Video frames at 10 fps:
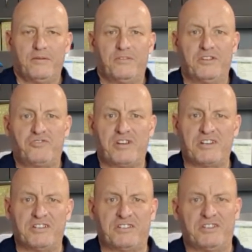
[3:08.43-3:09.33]
The
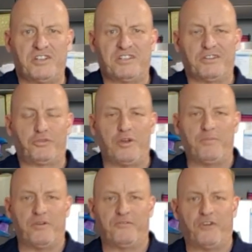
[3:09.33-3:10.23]
instructions suggested
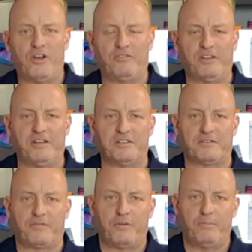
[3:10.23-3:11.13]
3.5 litres
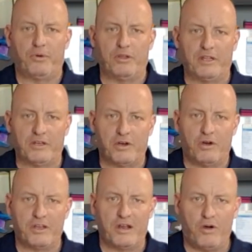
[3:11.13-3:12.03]
of boiling to hot, you know,